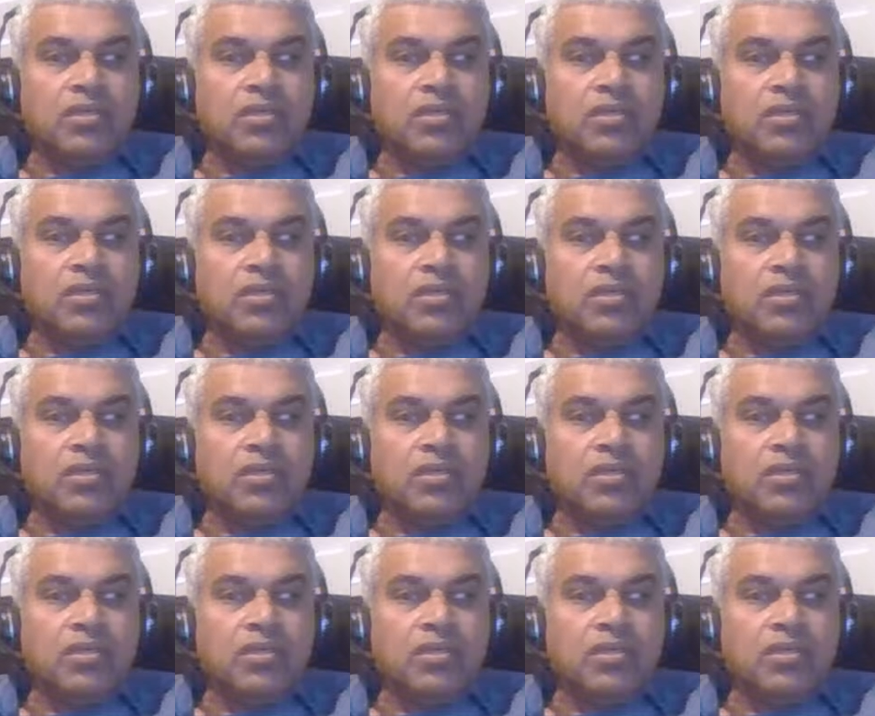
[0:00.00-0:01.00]
recorded
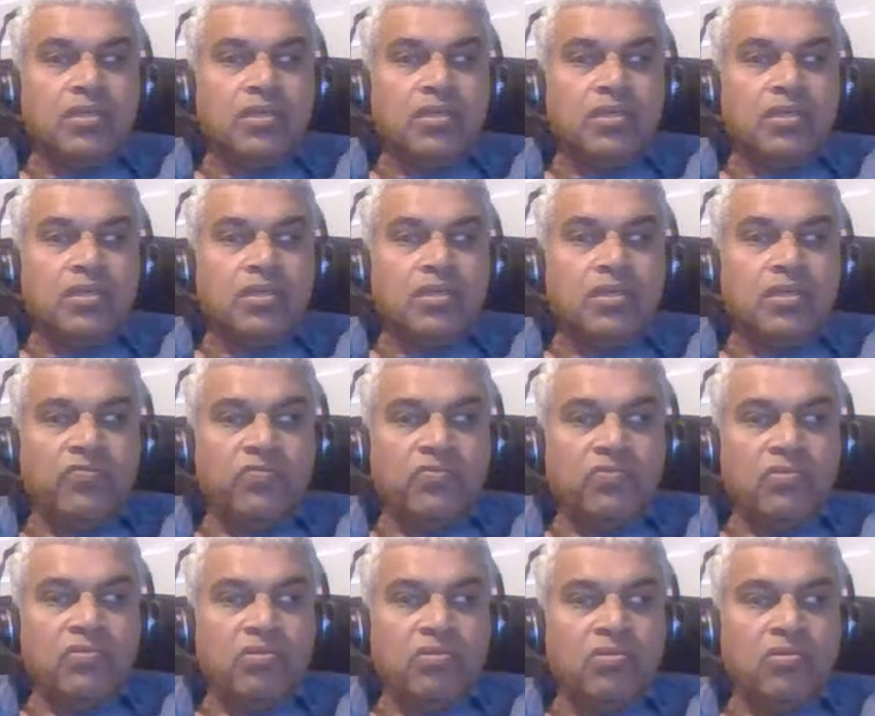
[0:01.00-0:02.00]
videos of
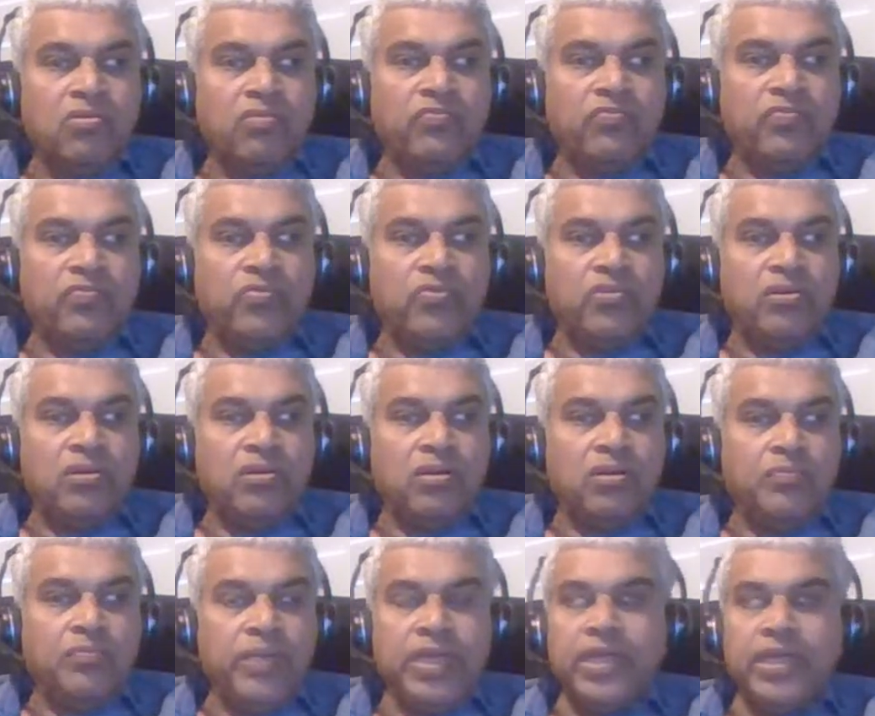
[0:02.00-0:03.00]

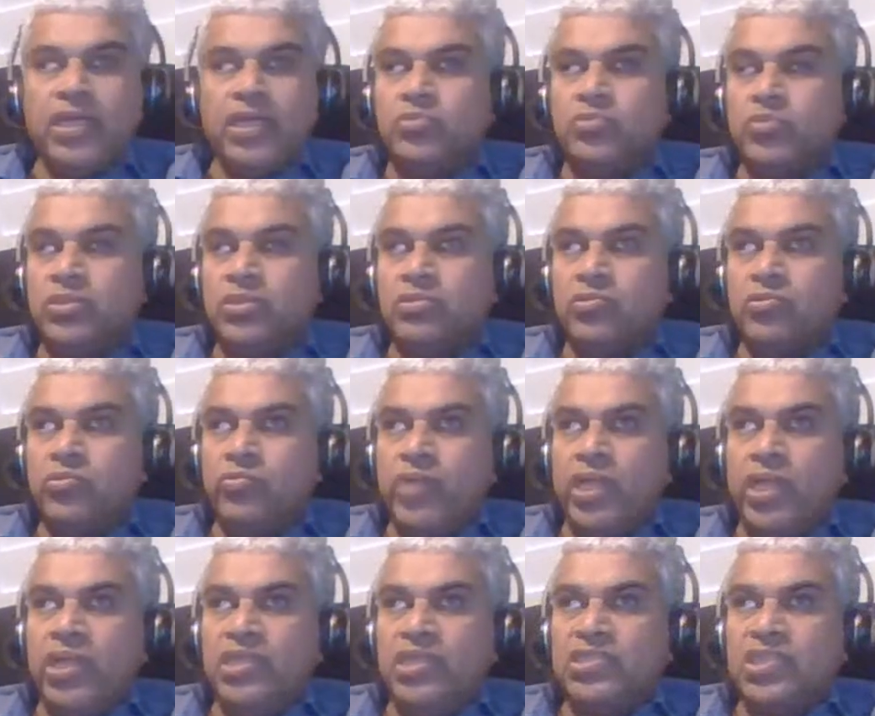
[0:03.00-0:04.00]
meetings with
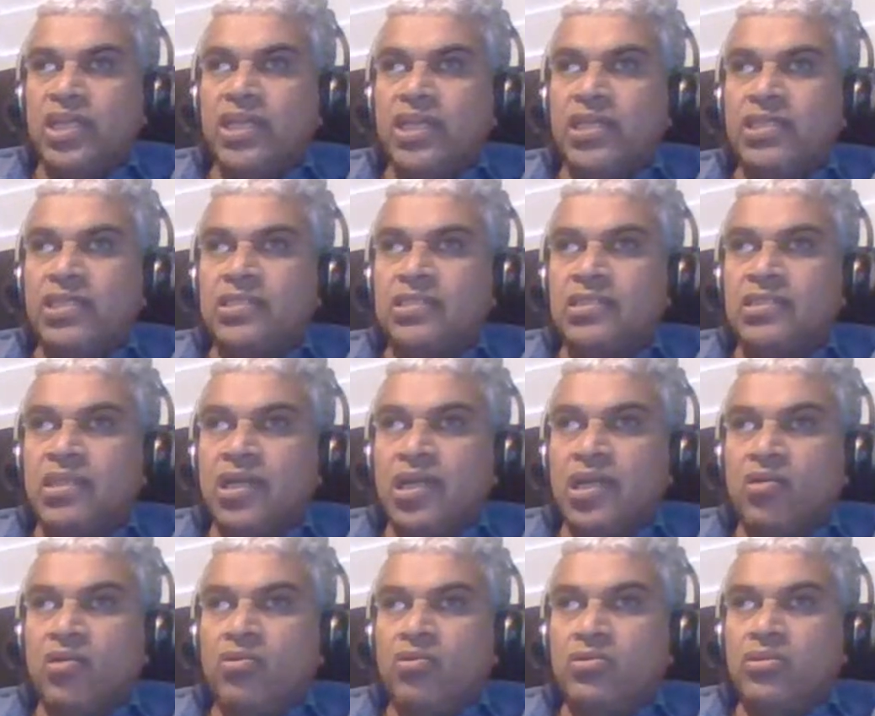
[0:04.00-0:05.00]
various scientists
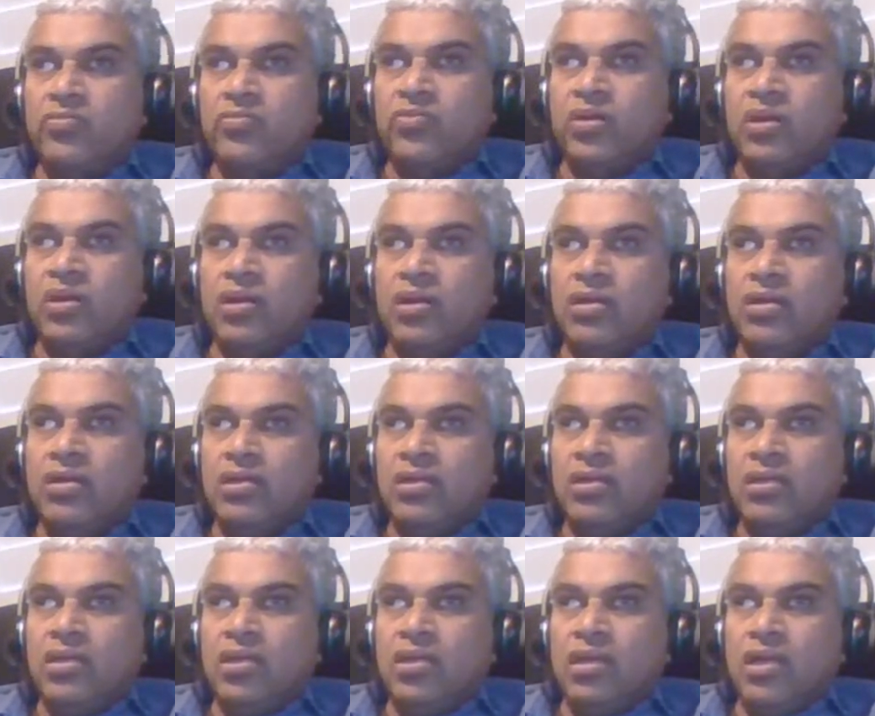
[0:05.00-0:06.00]
around the world,
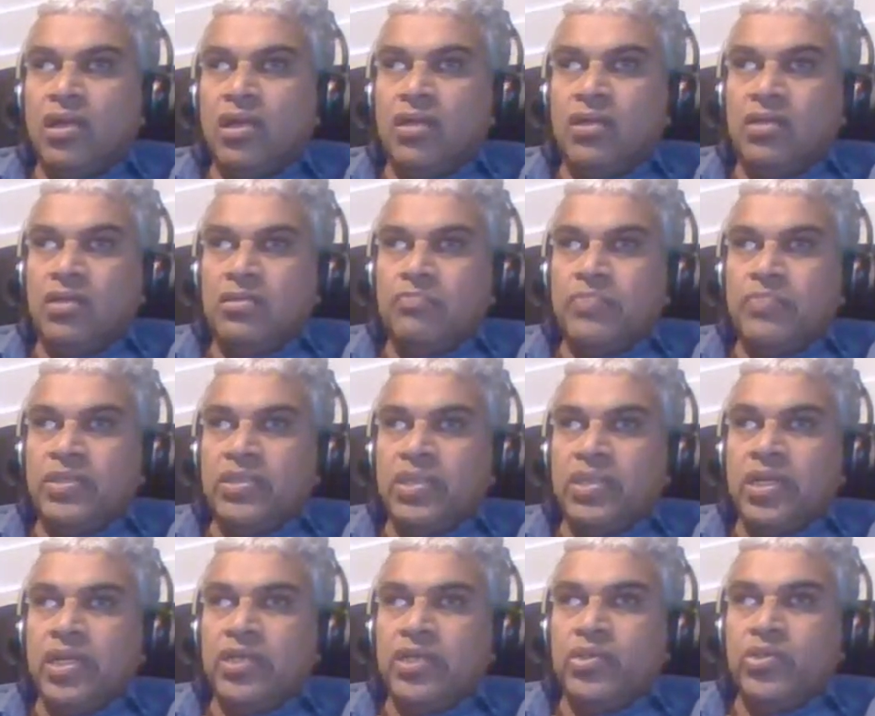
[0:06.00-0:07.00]
and other
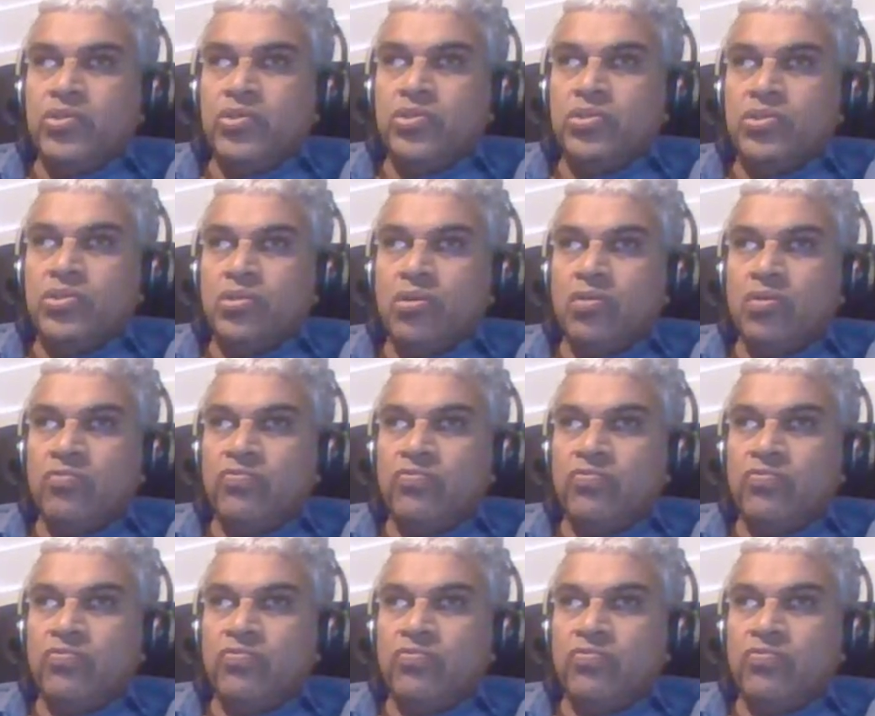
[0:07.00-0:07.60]
presentations